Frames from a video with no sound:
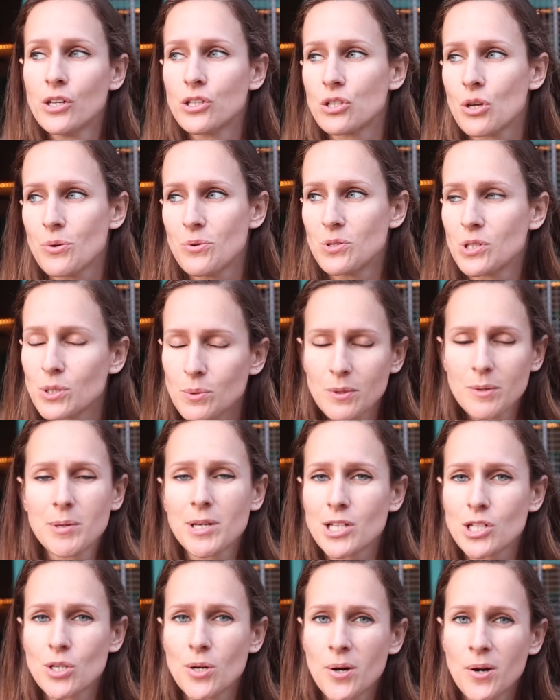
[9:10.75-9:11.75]
So you just wanna
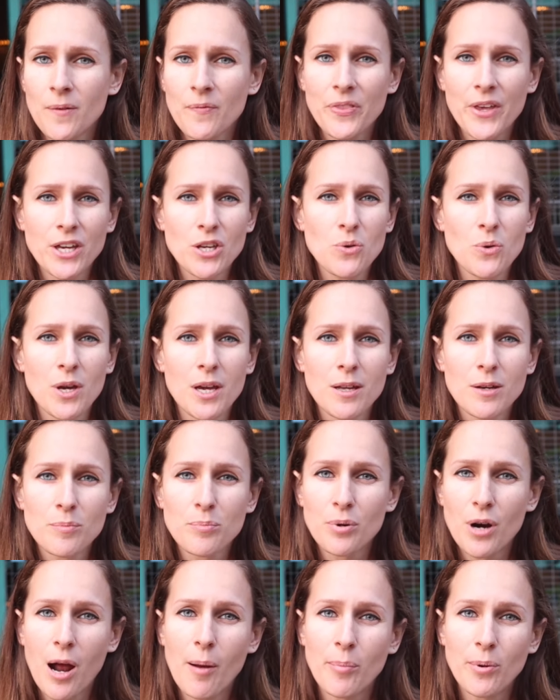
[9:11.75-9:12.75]
make sure that you get
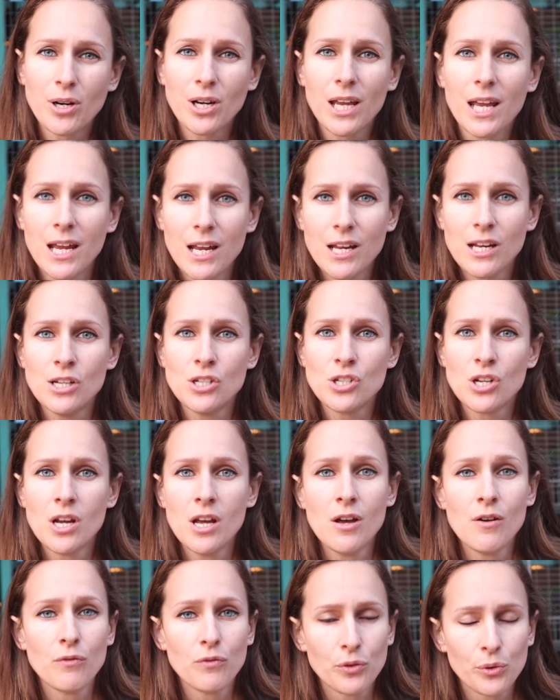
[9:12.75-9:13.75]
proper gauge
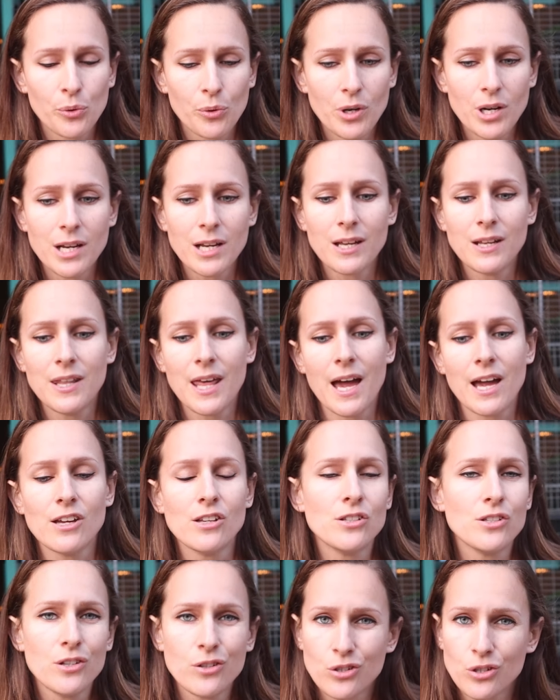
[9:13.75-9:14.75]
flooring and that
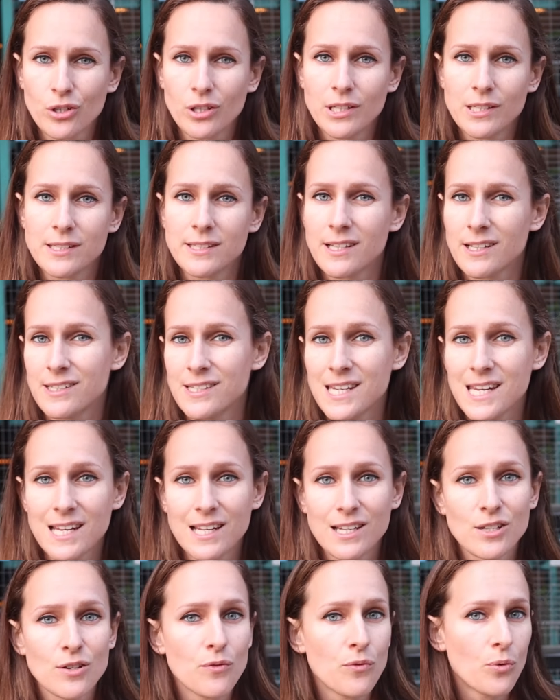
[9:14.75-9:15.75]
is usually
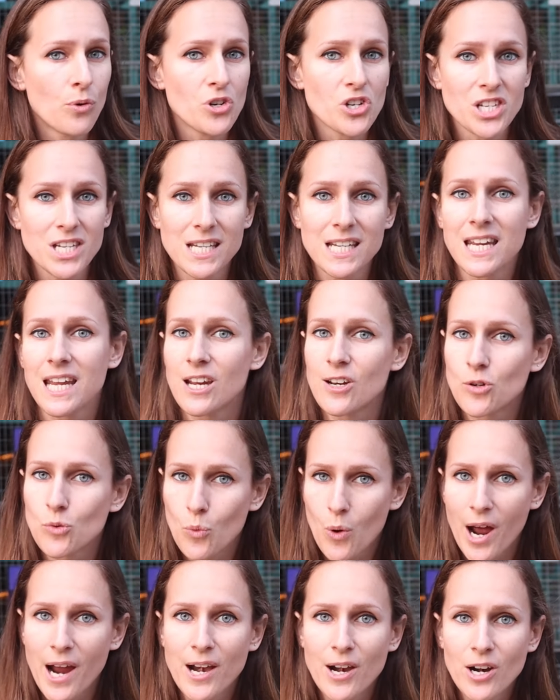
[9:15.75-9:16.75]
16 to 14 gauge
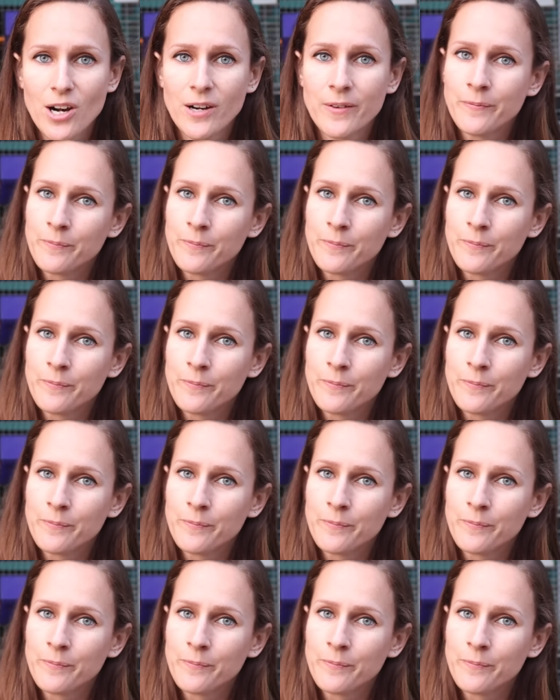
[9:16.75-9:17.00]
wire.